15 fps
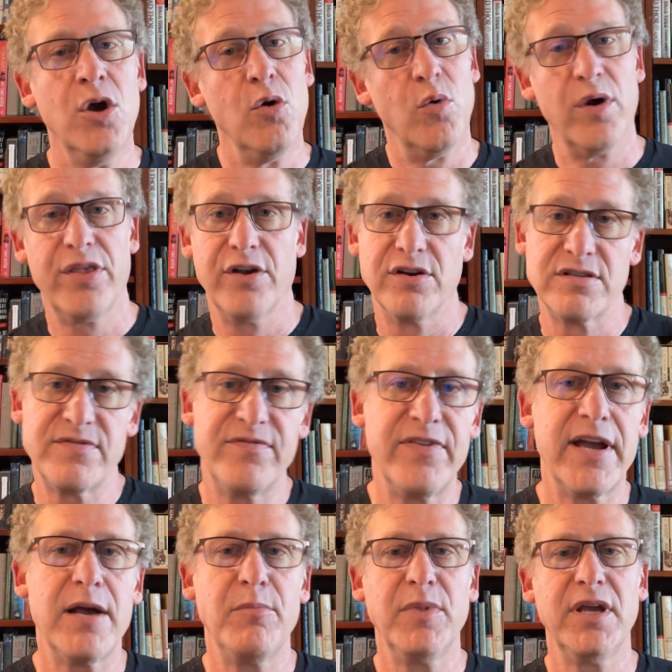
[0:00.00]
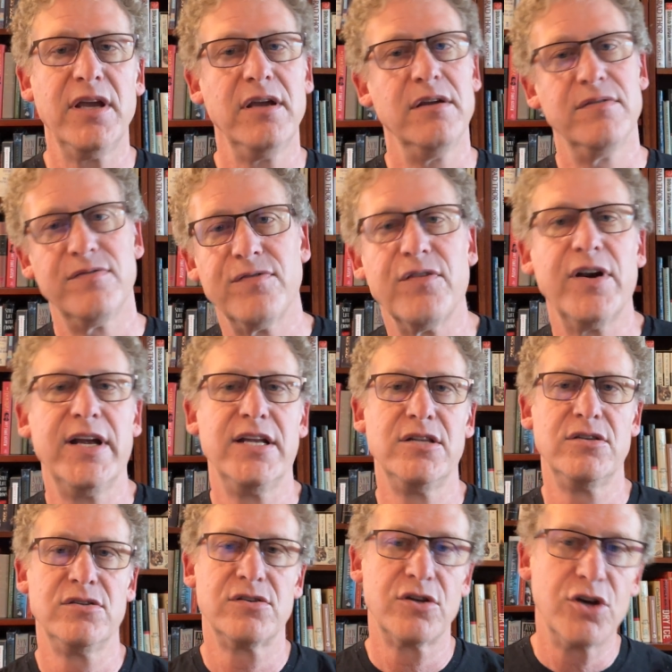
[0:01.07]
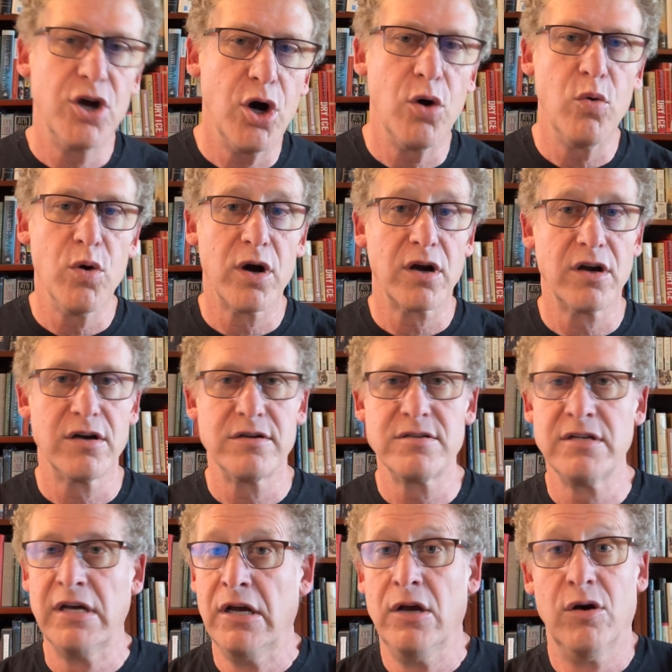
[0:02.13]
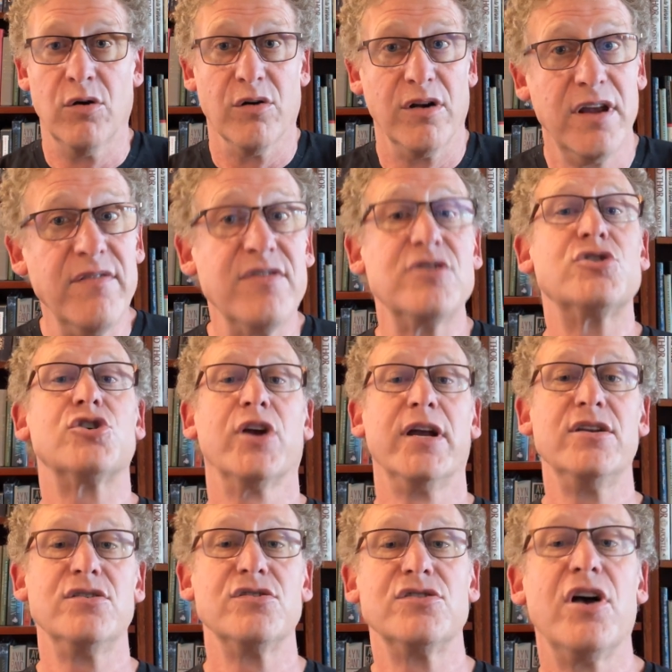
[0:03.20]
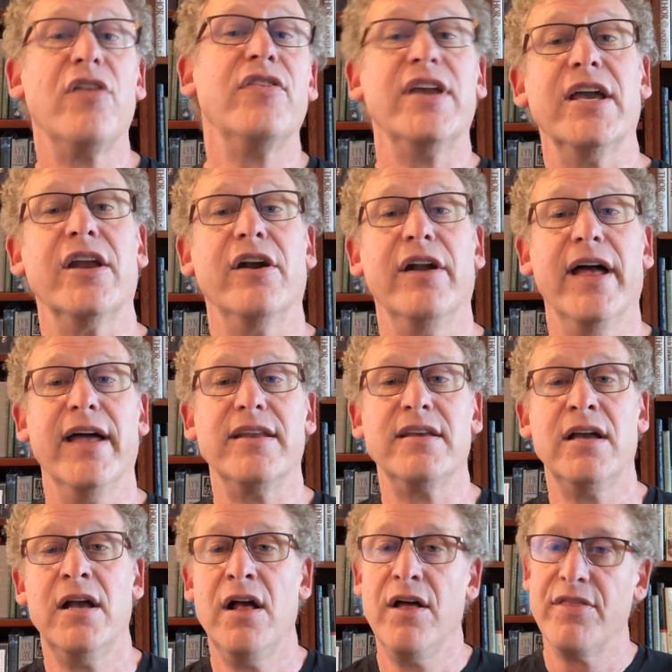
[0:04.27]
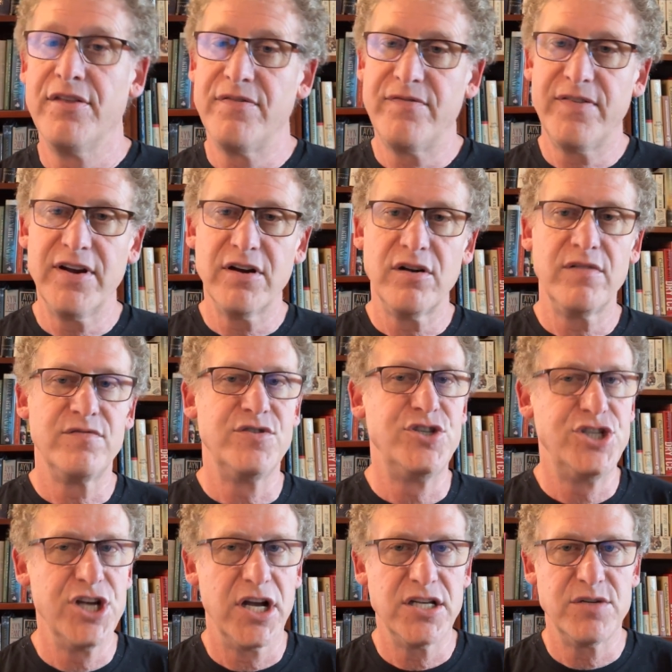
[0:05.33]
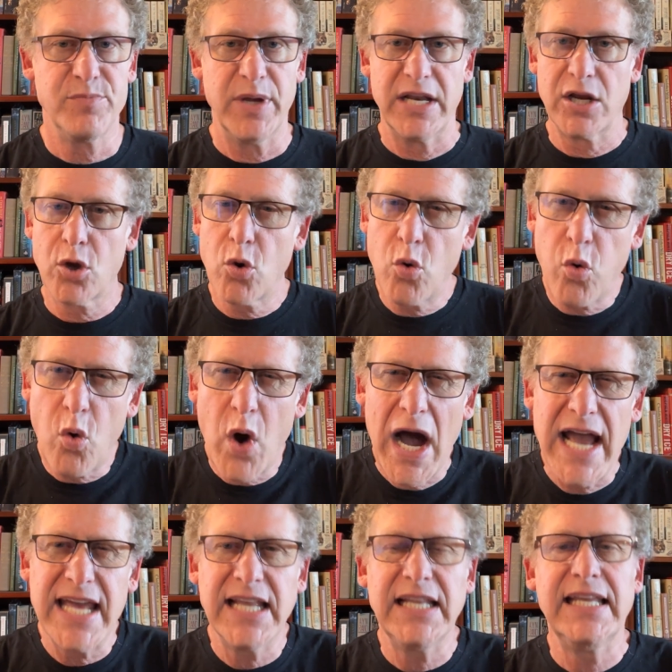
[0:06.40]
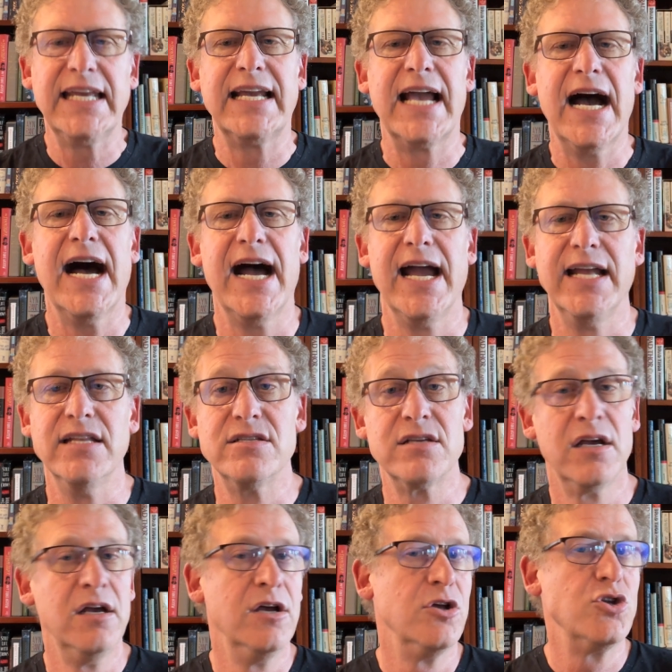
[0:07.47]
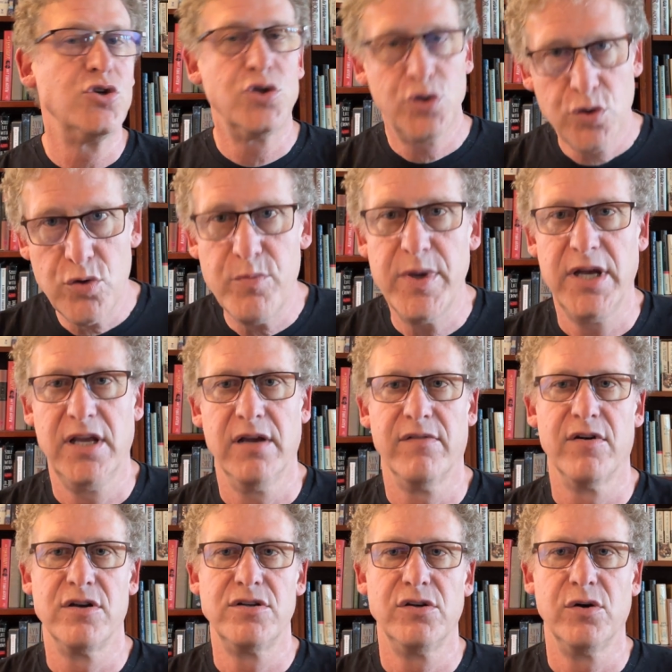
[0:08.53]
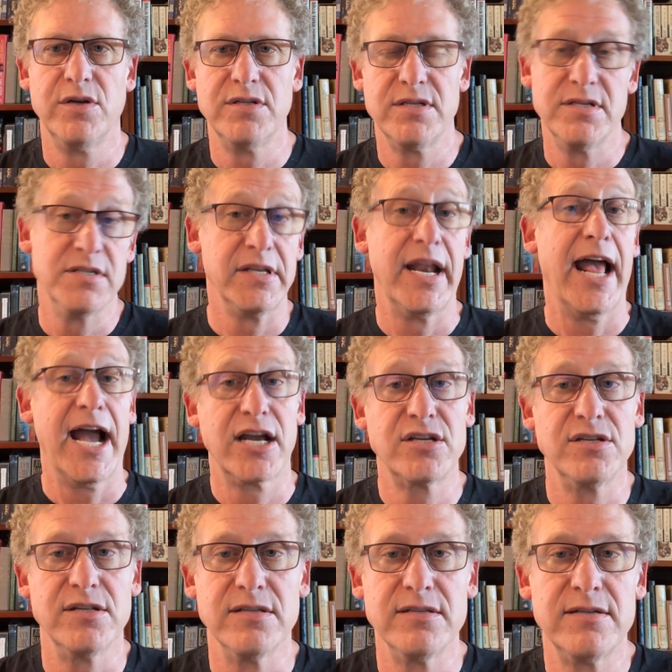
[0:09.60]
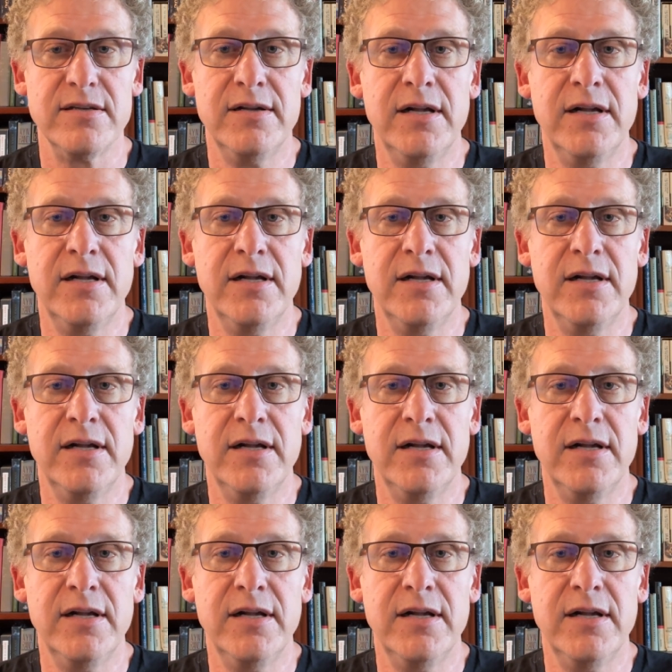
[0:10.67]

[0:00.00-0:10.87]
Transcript: Whether it's family, friends, coworkers, or even strangers on the internet, the fear of judgment quietly guides too many of our choices and actions.